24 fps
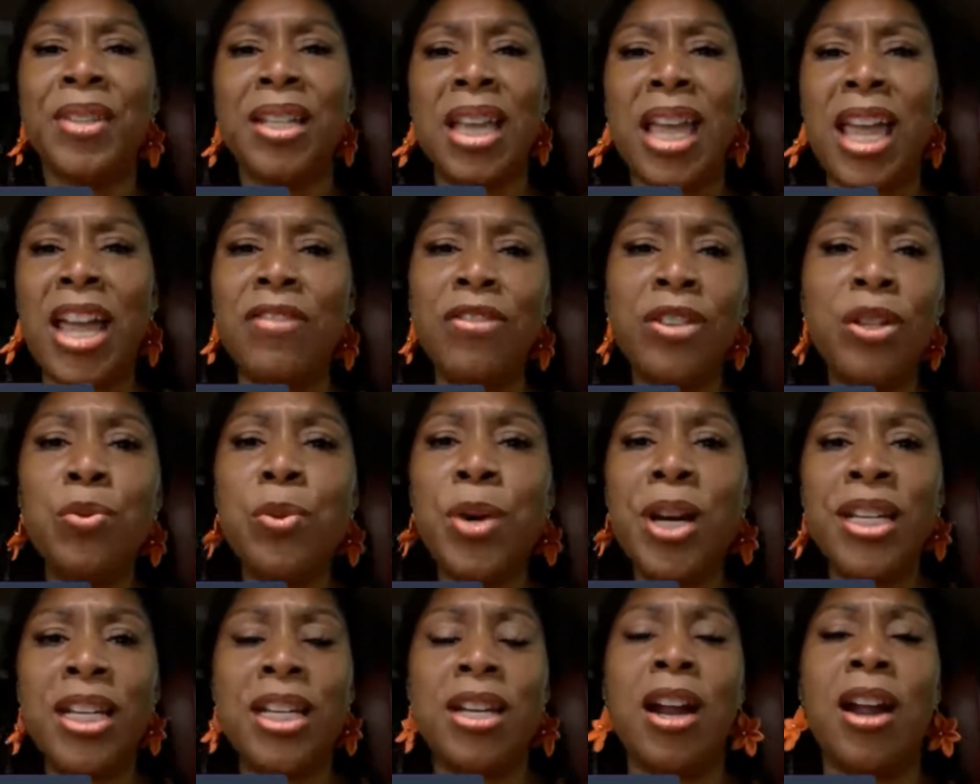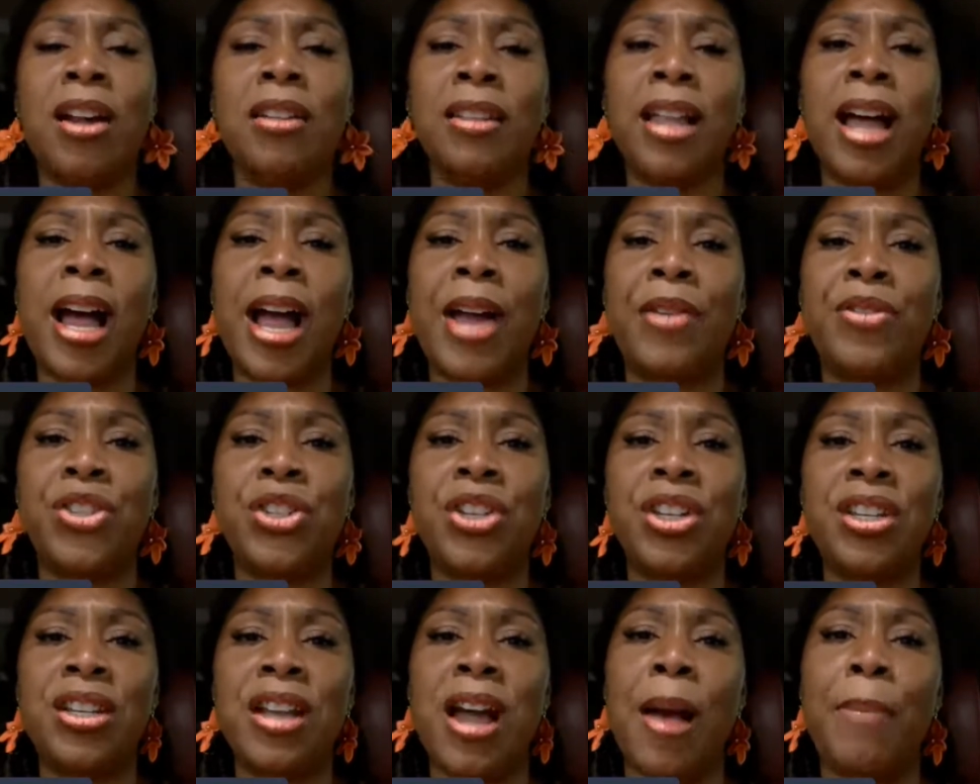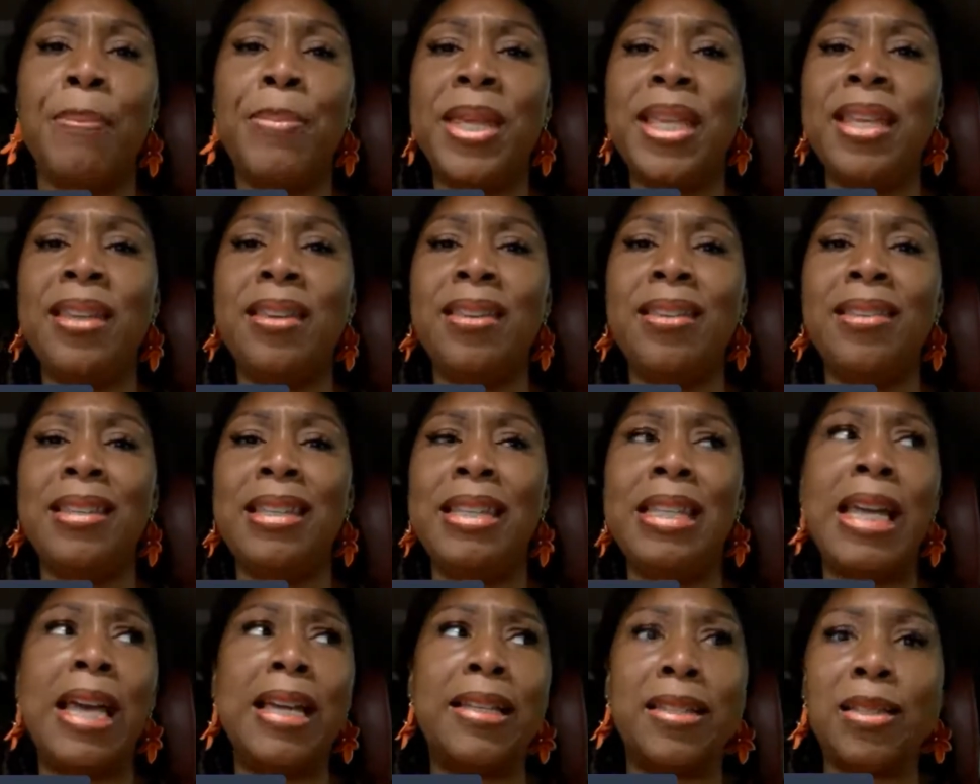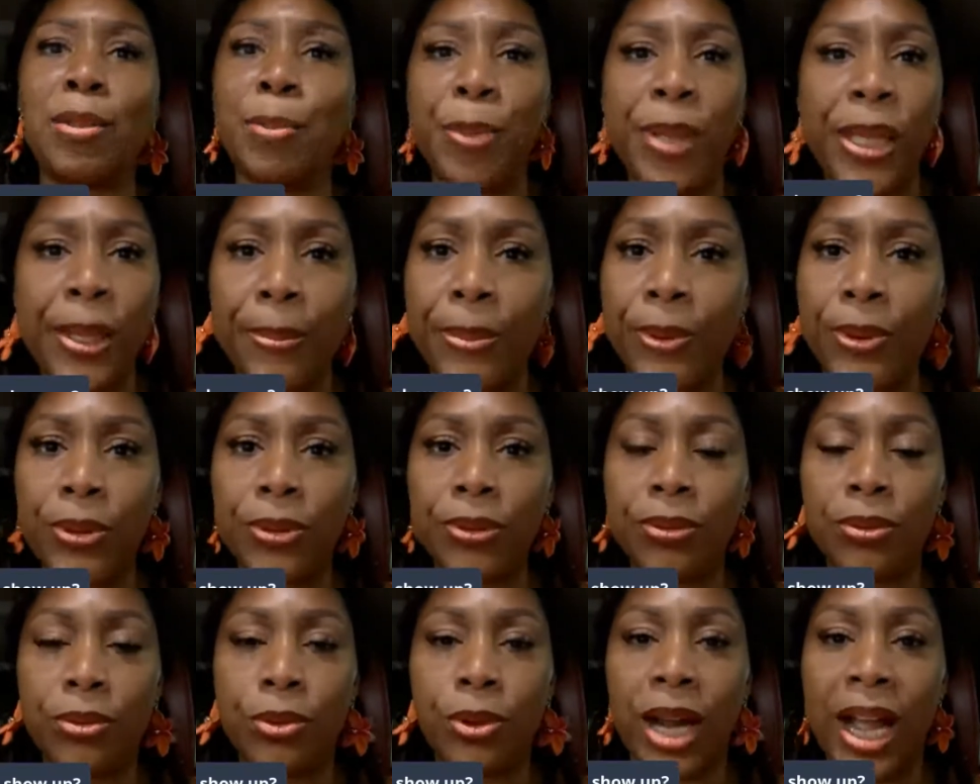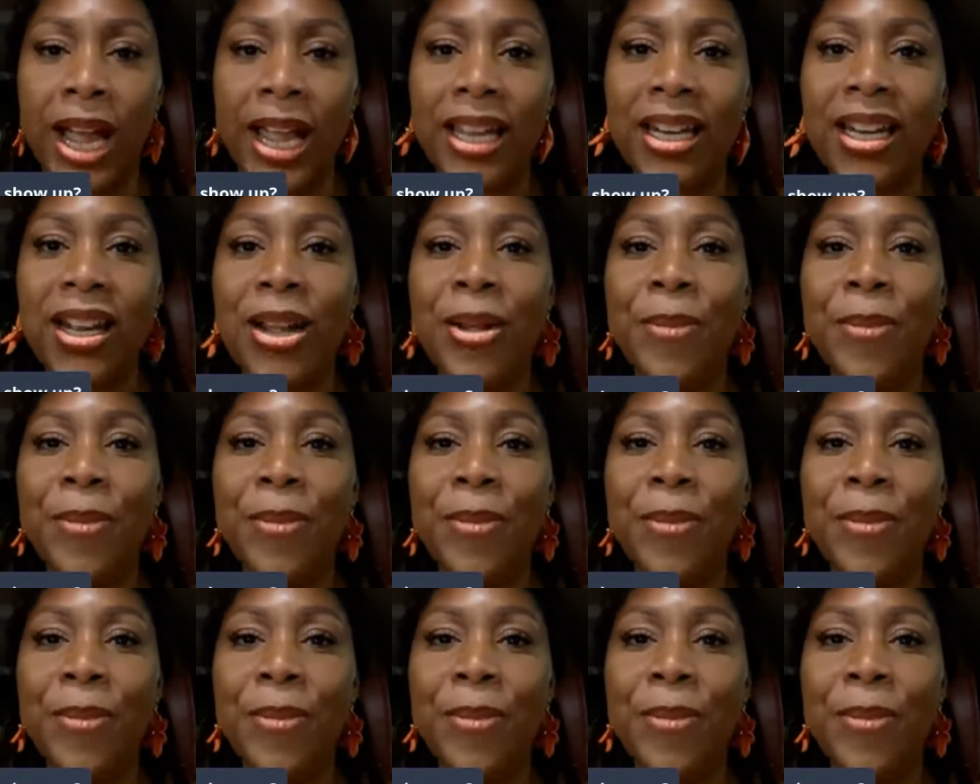Everyone in our lives should not be yes people, right?